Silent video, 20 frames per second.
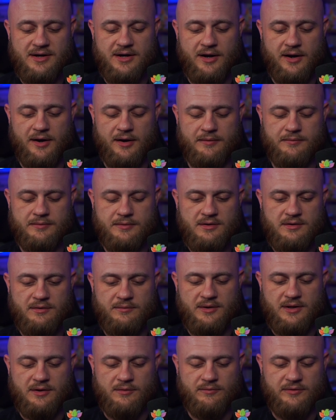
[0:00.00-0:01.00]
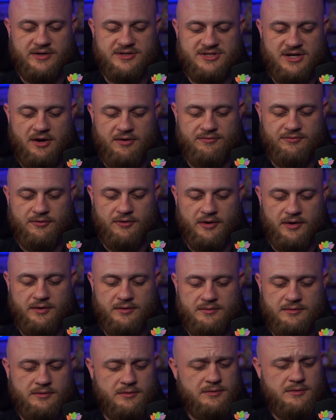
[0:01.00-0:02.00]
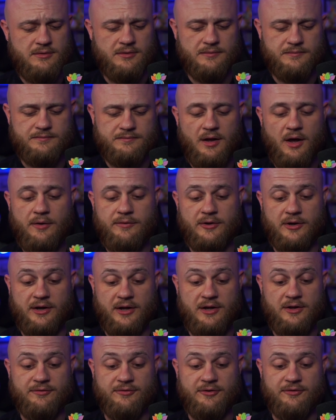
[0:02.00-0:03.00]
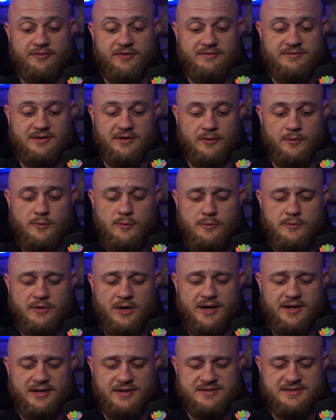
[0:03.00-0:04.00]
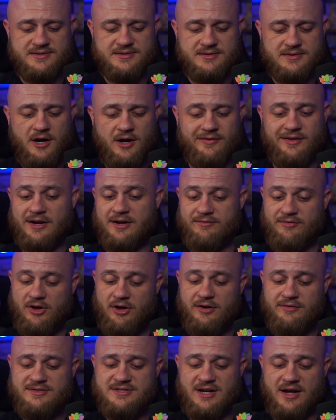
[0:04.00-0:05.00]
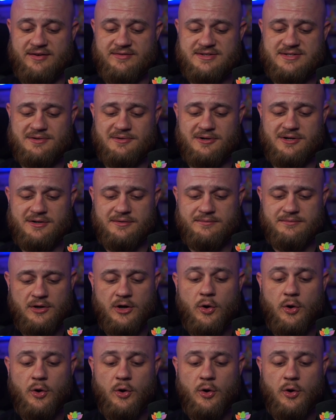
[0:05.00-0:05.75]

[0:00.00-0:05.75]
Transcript: here we can reach out for. Oh, they're going to heal for 50. Ooh, nice. Are they going to evolve into Ivysaur?